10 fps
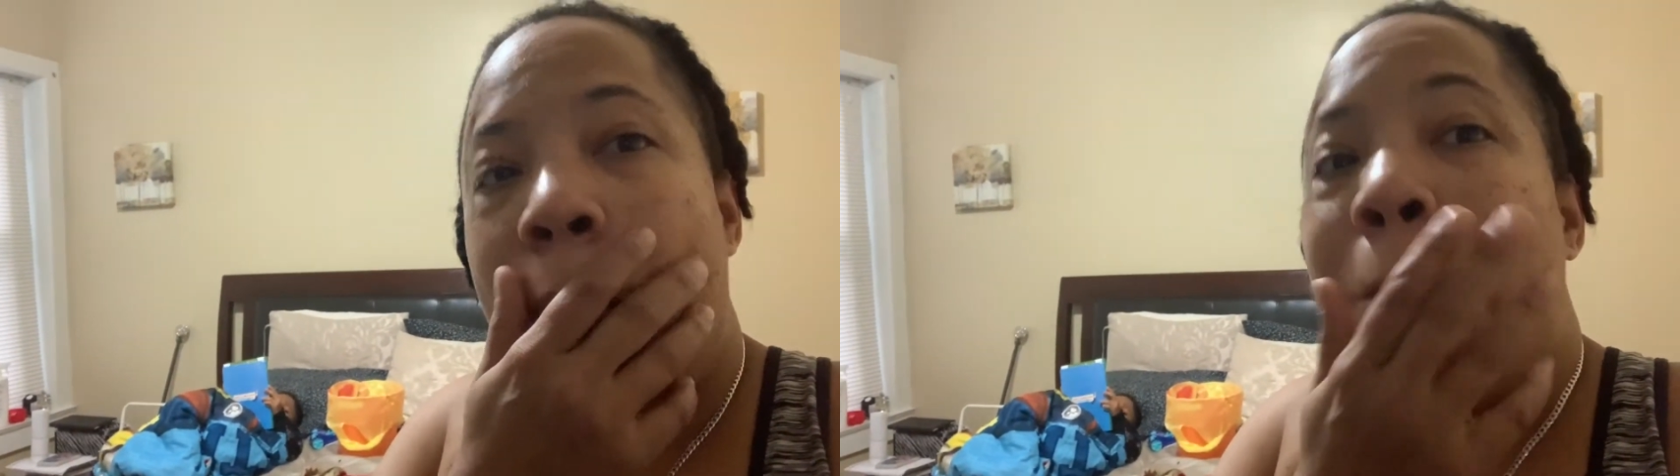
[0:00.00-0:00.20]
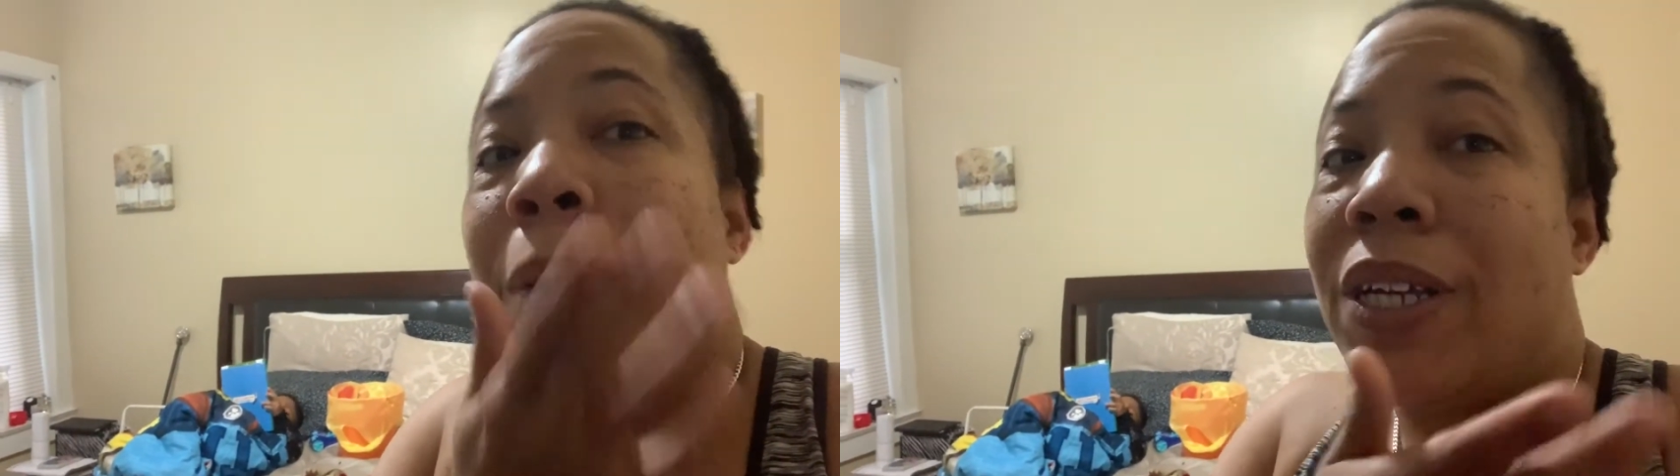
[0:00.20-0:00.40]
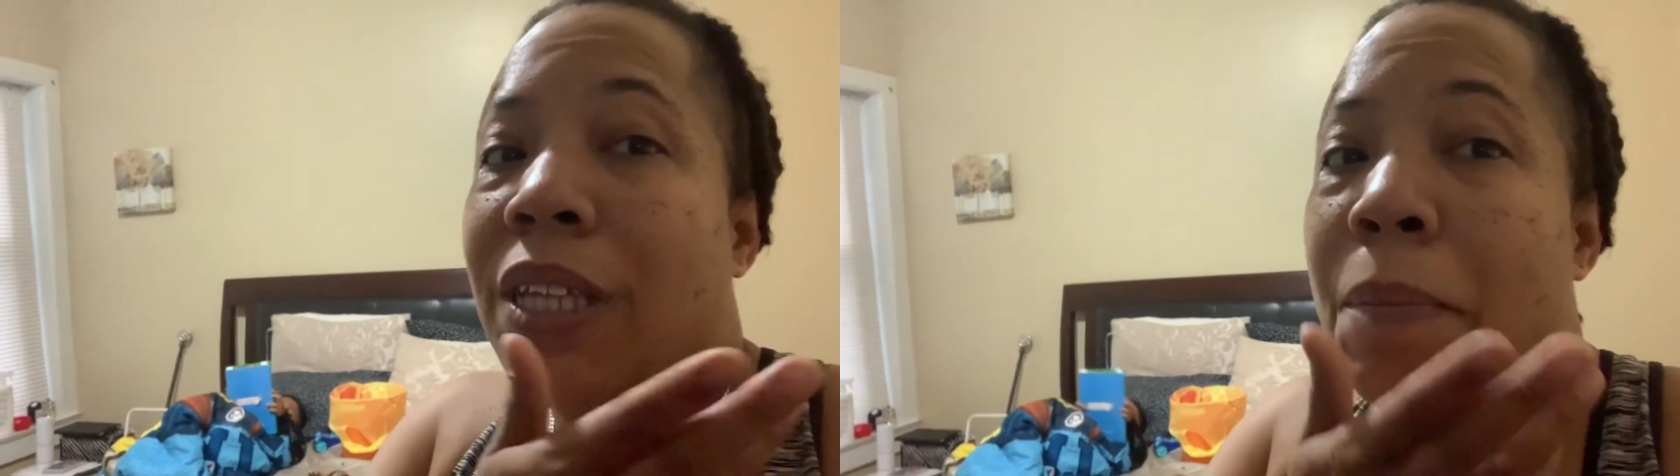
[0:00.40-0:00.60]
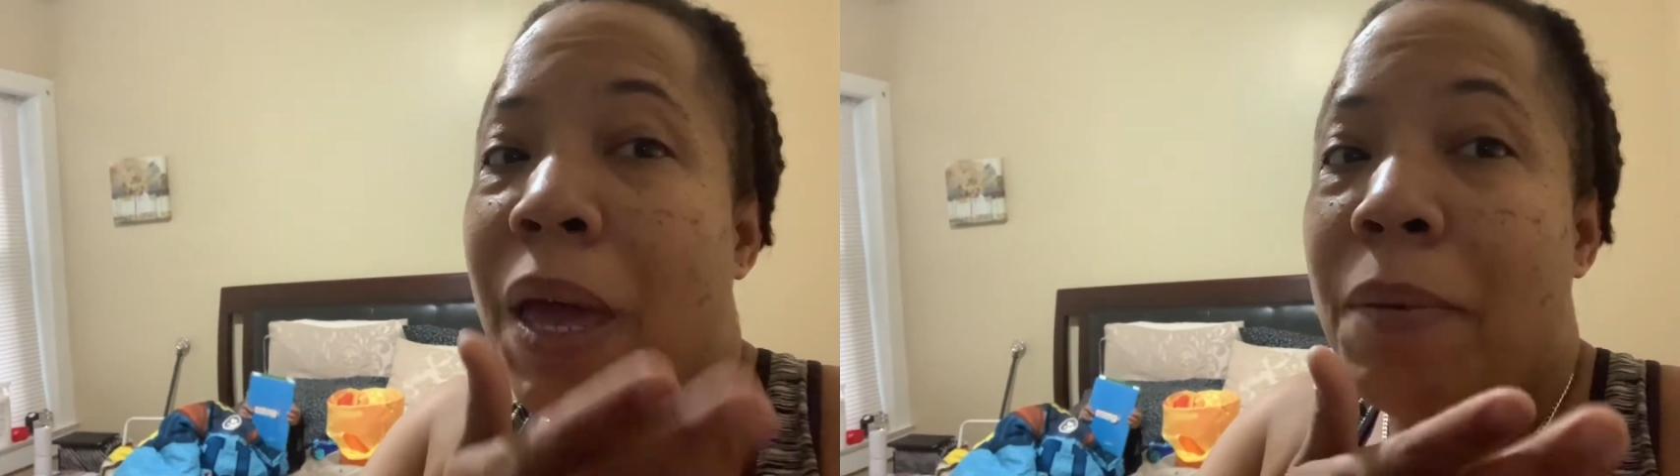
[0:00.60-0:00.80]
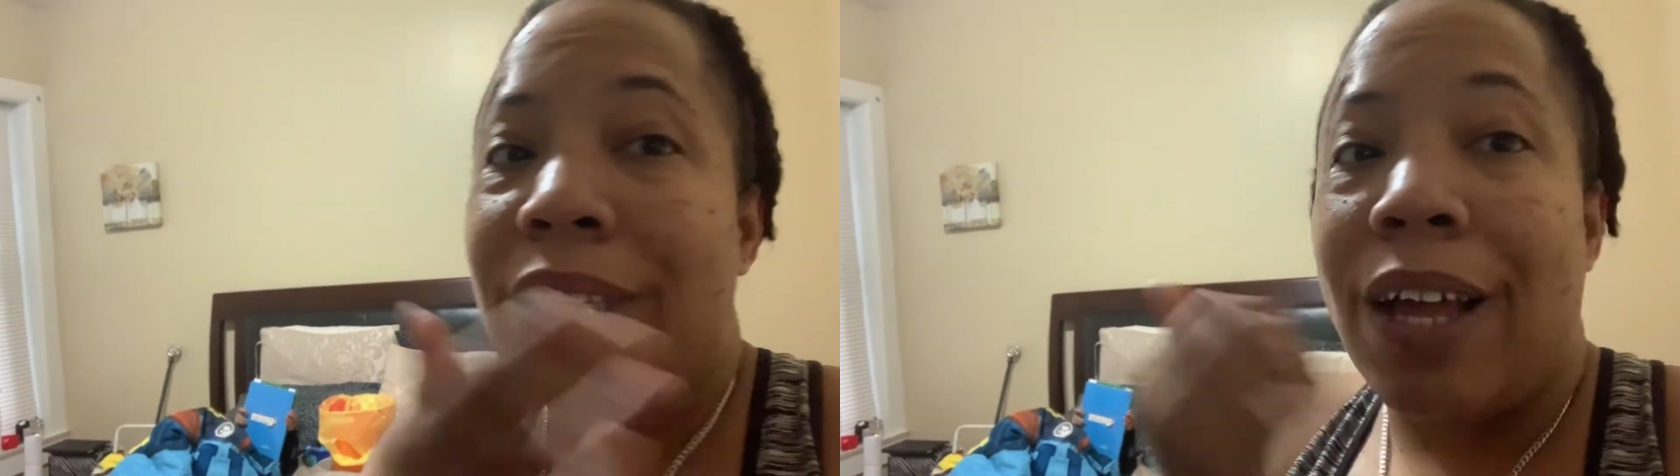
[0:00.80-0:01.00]
Boss the
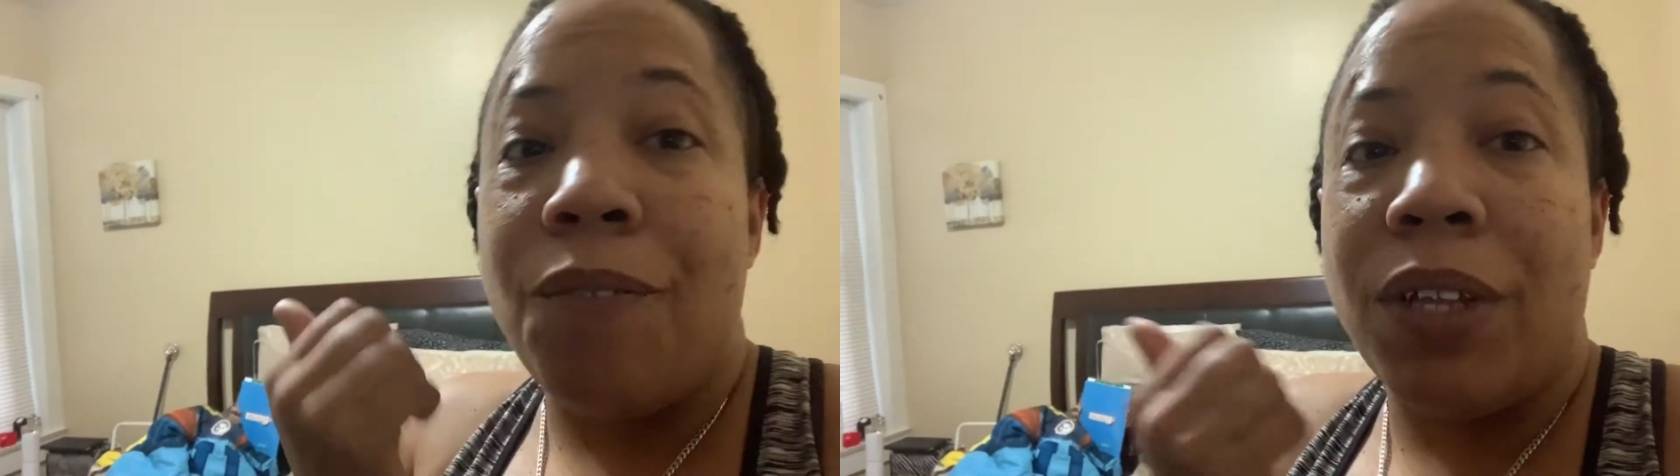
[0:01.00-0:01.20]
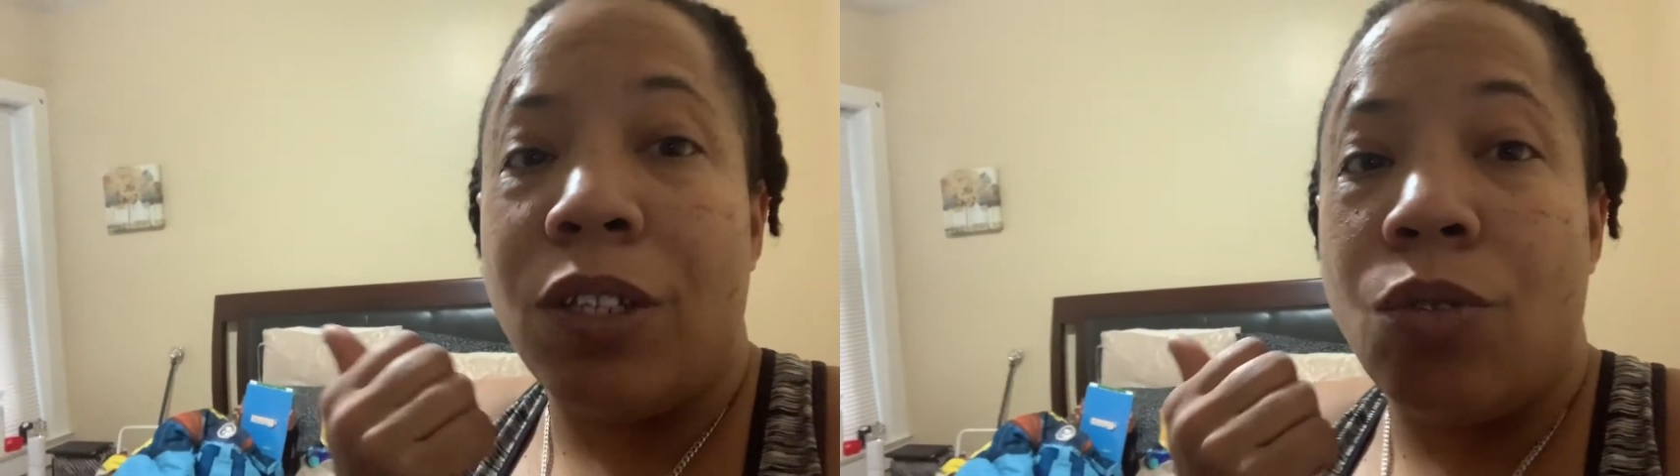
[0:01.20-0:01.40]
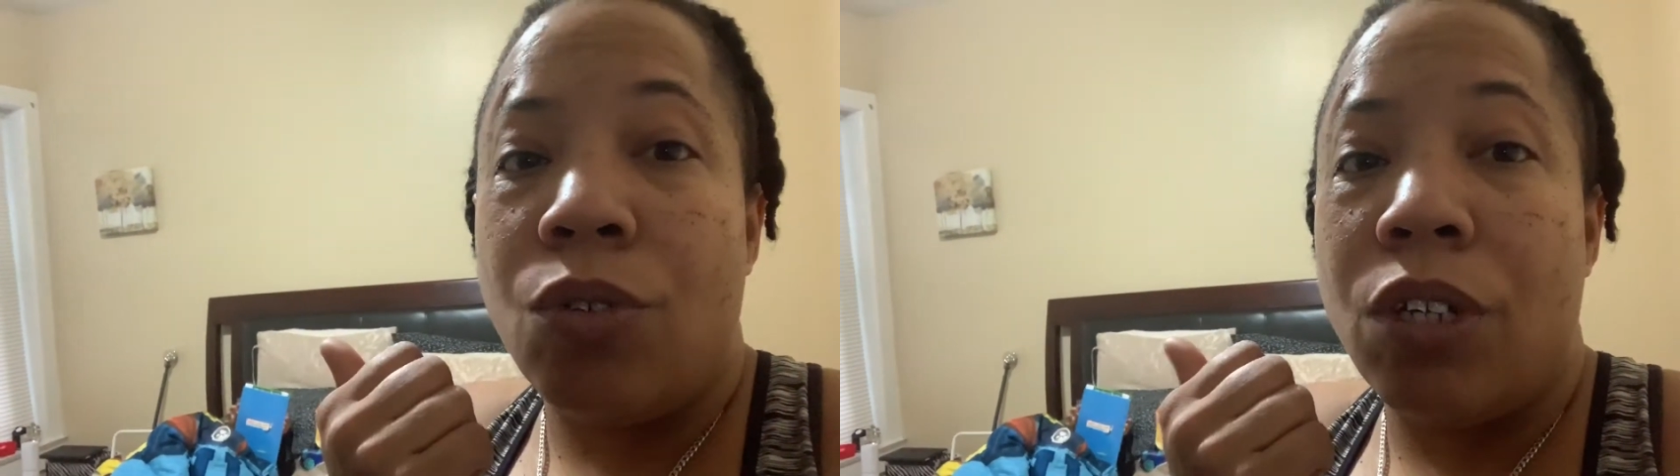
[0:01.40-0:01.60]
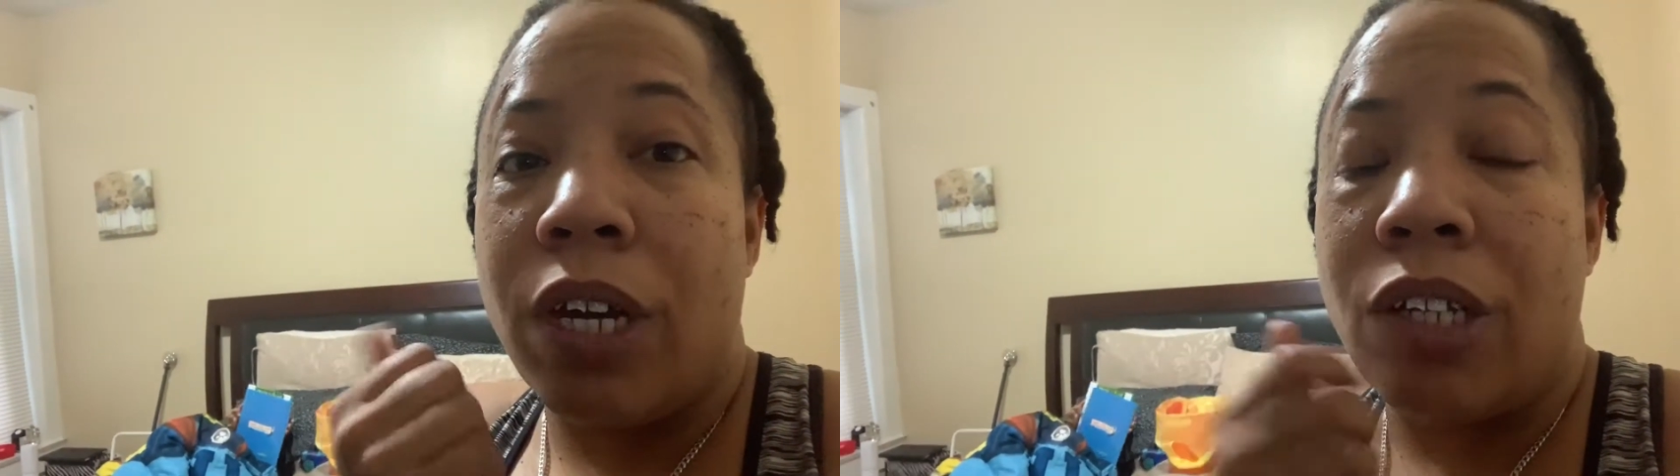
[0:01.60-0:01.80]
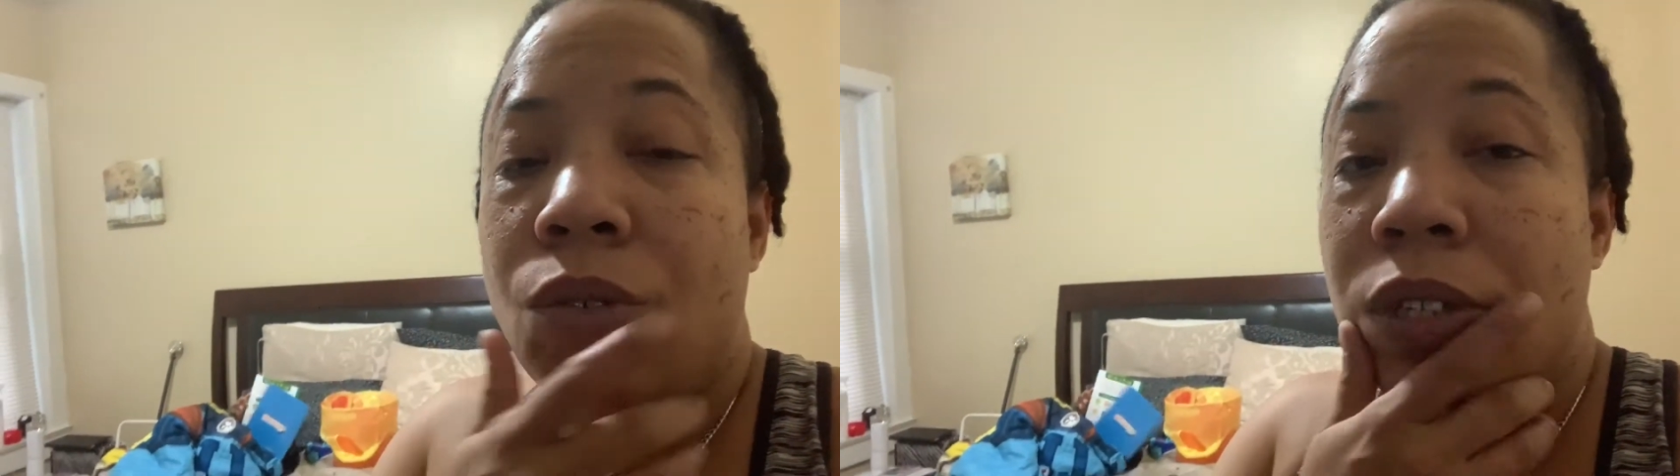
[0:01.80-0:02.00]
baby's not feeling too good,
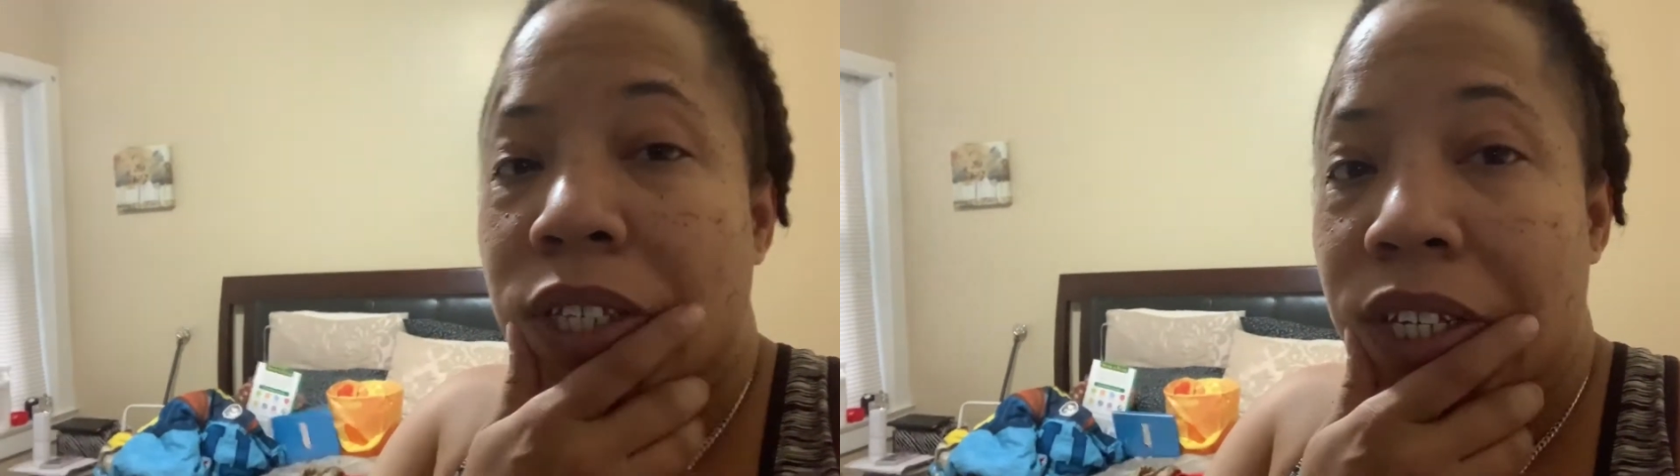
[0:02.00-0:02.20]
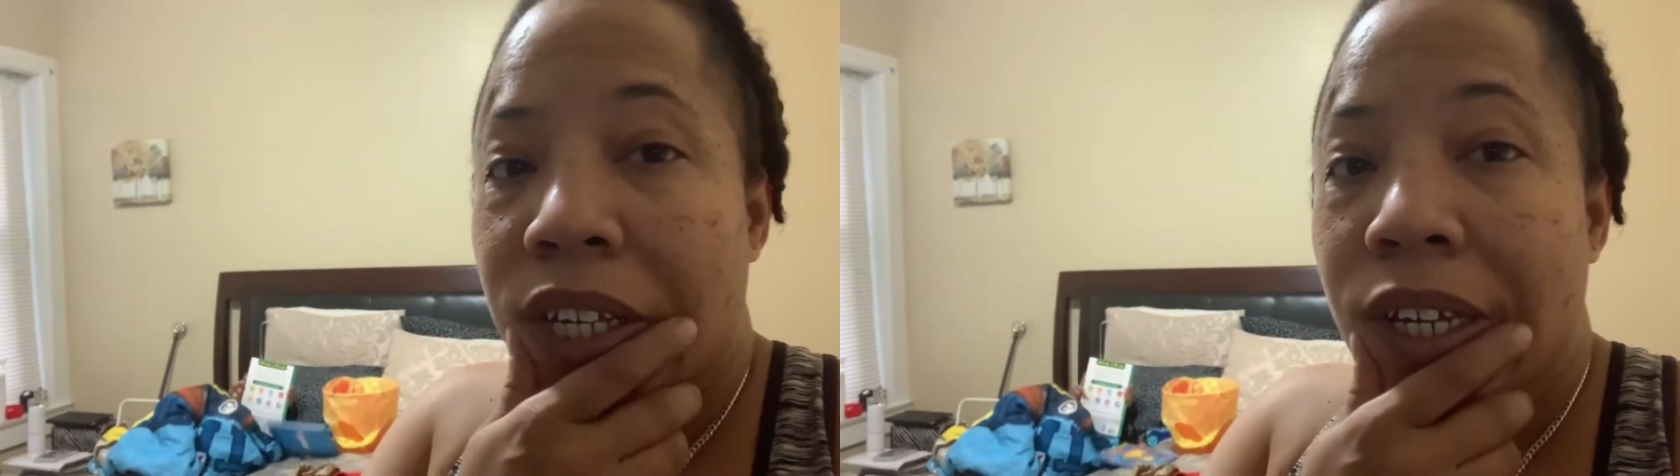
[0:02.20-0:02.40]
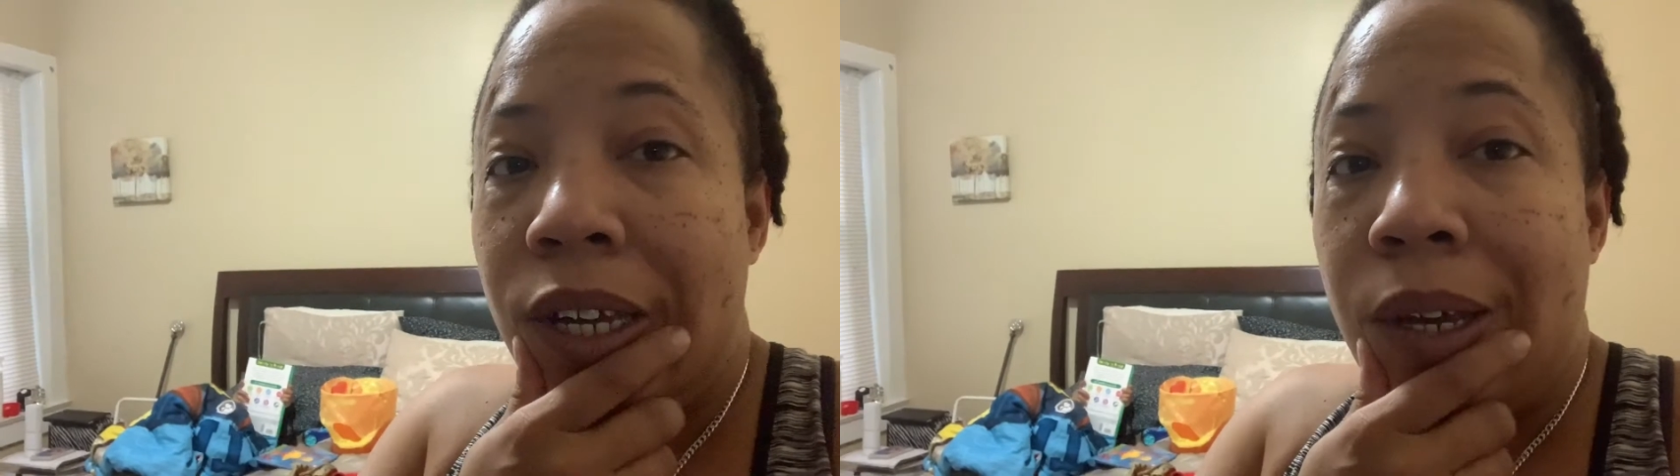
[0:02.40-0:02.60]
as you can see.